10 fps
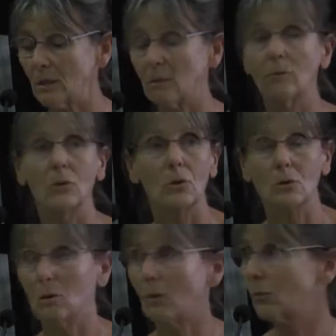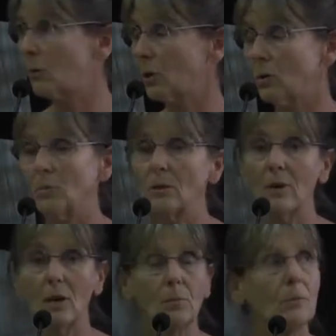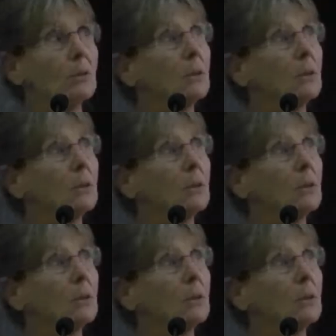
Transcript: version of curriculum development.